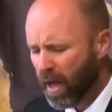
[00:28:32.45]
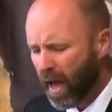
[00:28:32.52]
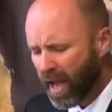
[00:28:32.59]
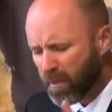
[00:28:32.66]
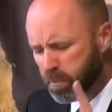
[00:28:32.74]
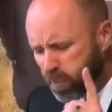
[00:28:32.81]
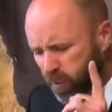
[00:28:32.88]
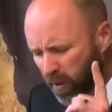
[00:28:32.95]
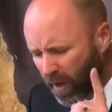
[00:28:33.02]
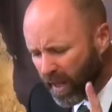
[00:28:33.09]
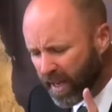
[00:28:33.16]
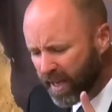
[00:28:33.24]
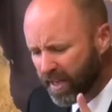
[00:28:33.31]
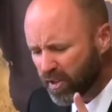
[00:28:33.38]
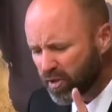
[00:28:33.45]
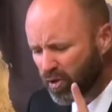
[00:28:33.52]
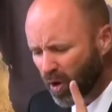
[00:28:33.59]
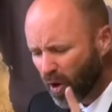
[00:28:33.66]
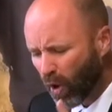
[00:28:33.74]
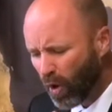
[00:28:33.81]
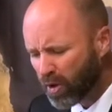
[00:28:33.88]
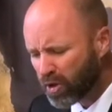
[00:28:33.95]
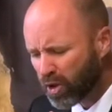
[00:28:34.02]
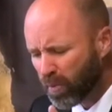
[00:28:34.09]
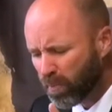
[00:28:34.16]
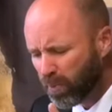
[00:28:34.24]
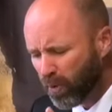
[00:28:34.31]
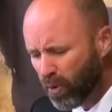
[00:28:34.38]
It pleased the Lord to
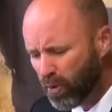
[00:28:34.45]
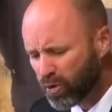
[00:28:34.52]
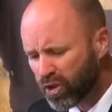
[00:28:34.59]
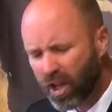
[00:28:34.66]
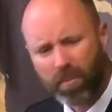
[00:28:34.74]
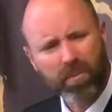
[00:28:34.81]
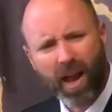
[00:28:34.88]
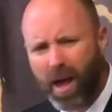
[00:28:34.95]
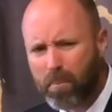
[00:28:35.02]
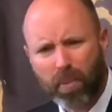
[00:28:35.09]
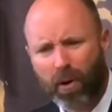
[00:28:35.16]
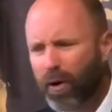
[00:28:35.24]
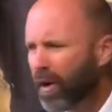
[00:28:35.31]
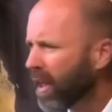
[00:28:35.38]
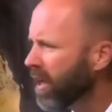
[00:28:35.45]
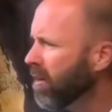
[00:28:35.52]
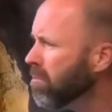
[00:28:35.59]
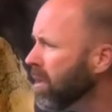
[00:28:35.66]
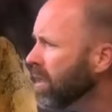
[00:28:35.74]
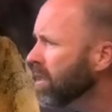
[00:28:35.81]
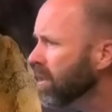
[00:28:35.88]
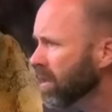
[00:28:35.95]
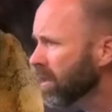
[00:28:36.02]
bruise him, not burn him. Amen.